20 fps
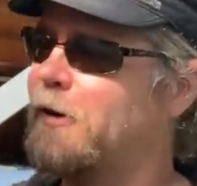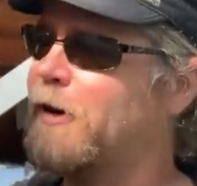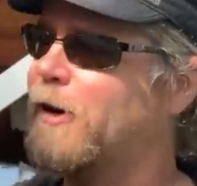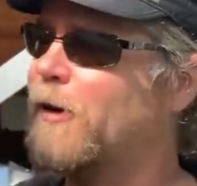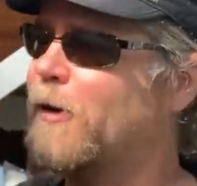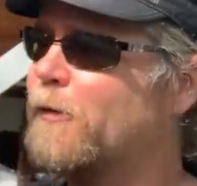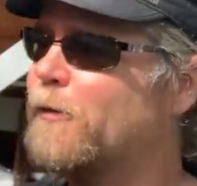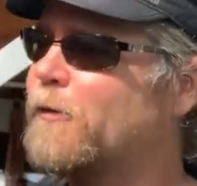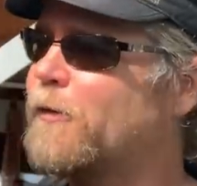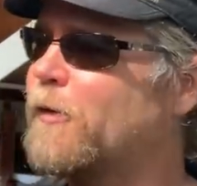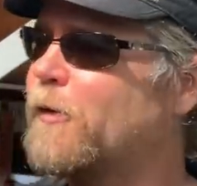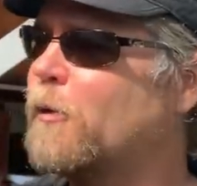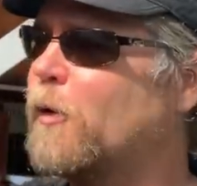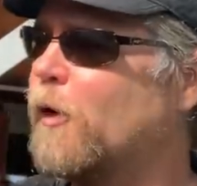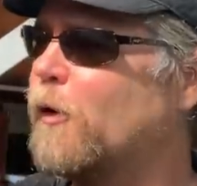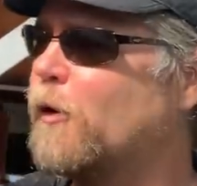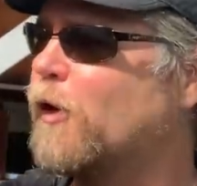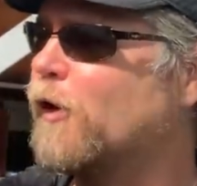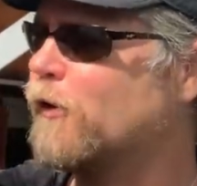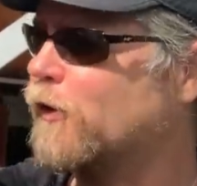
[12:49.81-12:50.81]
you
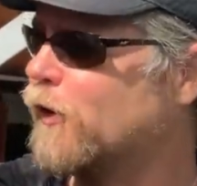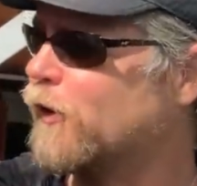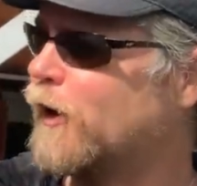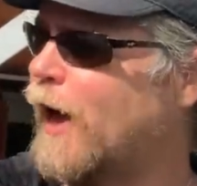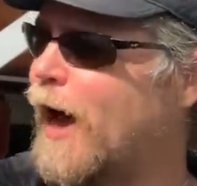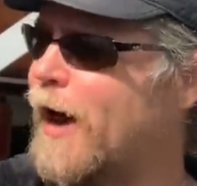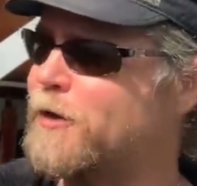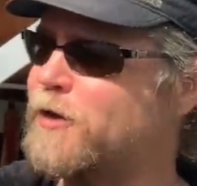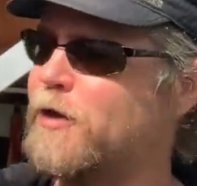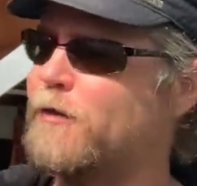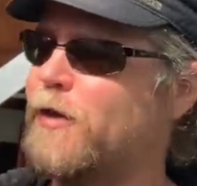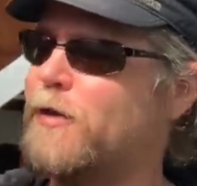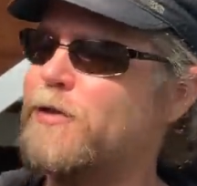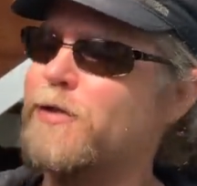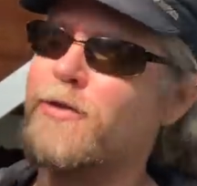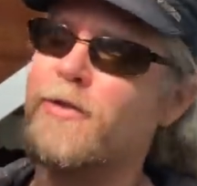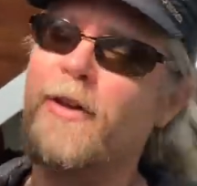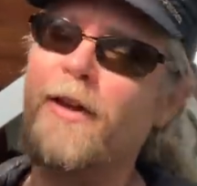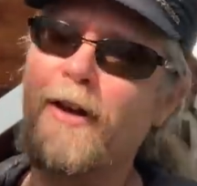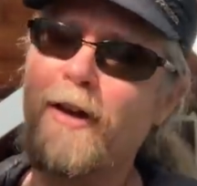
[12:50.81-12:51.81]
know, the, the, last of
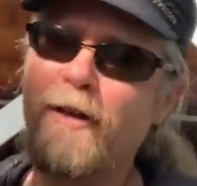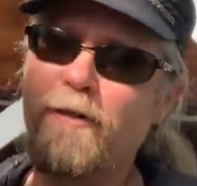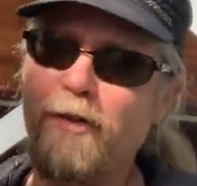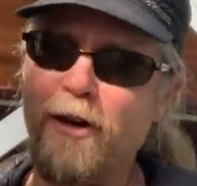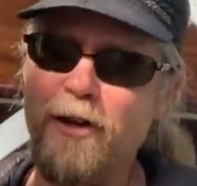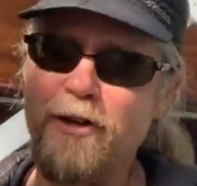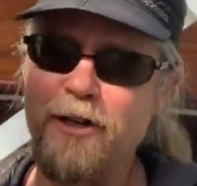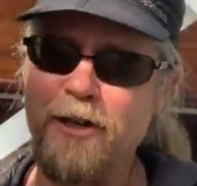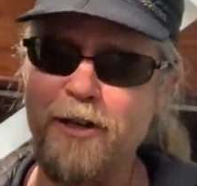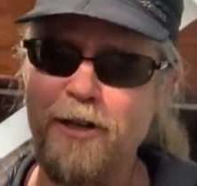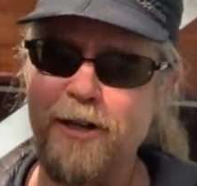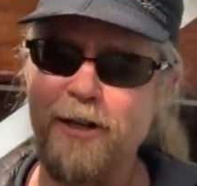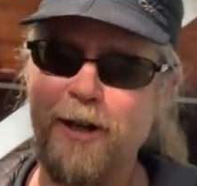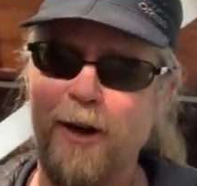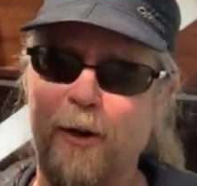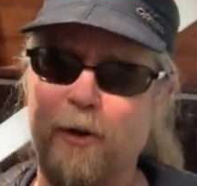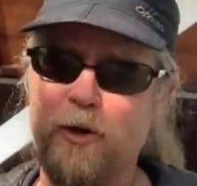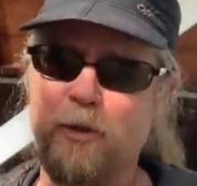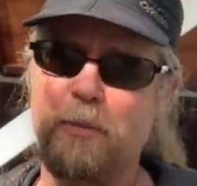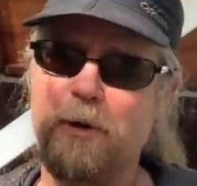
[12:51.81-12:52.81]
its finishing
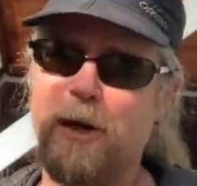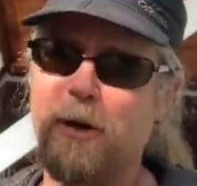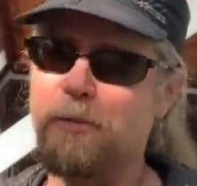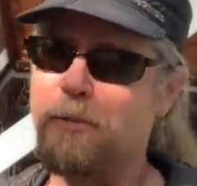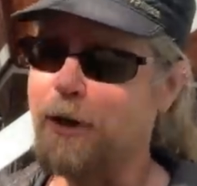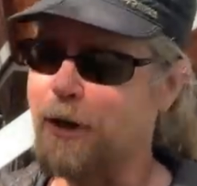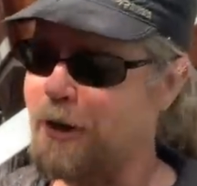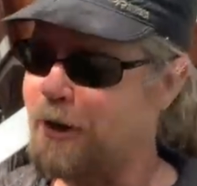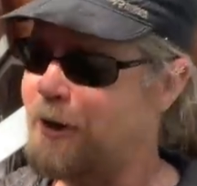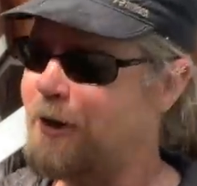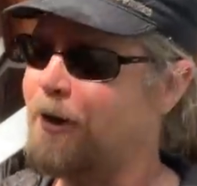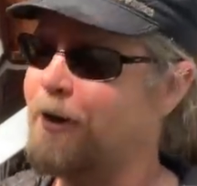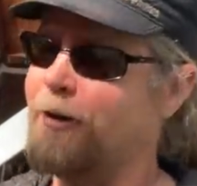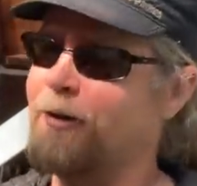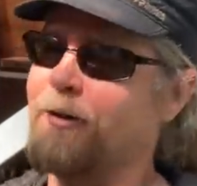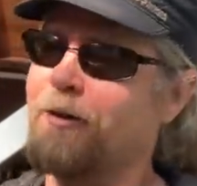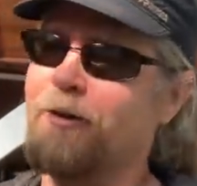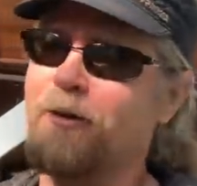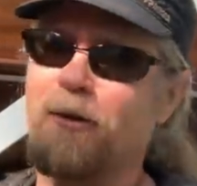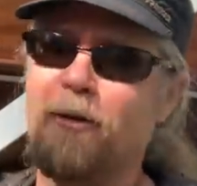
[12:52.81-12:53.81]
details will be completed,
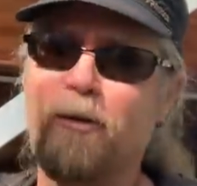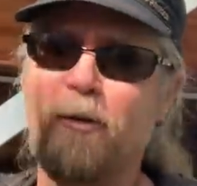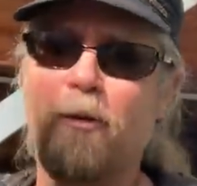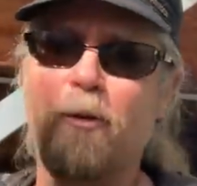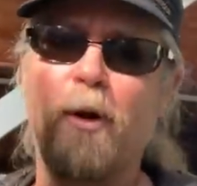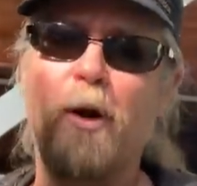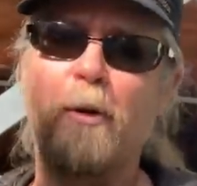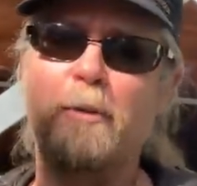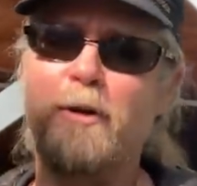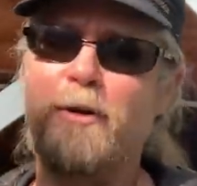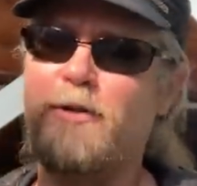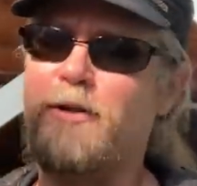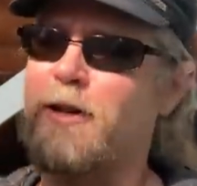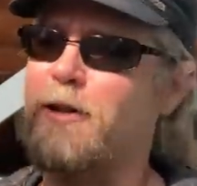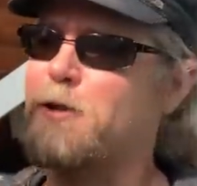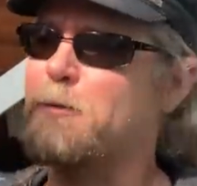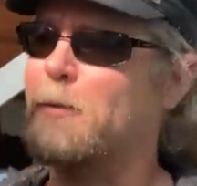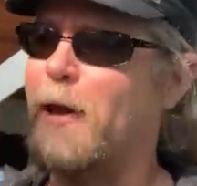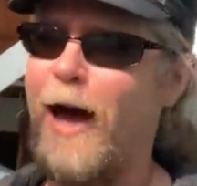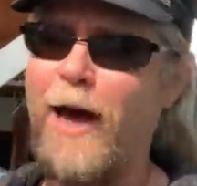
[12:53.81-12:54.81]
and we hope to see
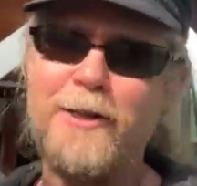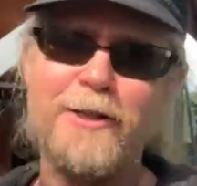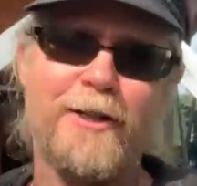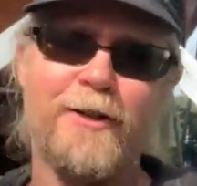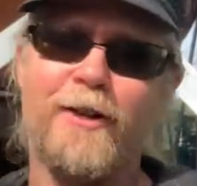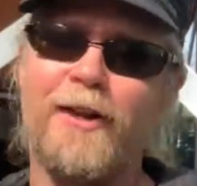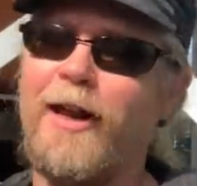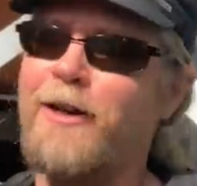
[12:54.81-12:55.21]
it splashed in the